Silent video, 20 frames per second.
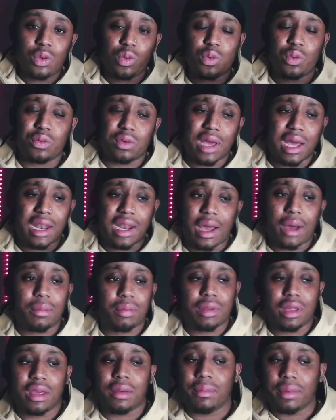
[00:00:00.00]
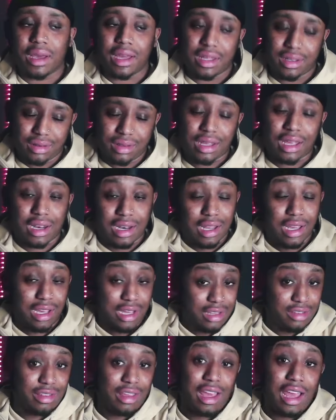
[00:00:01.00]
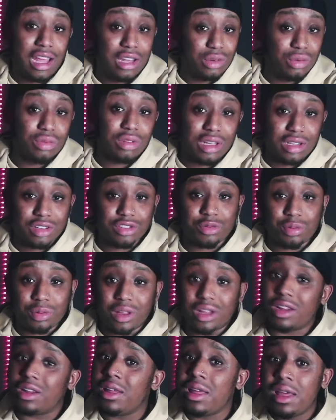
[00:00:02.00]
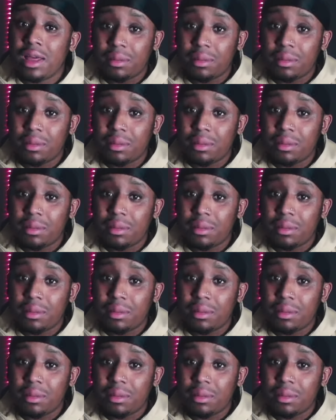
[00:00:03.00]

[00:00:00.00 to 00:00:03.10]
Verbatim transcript: You got outplayed by, and like I said, I do like this player.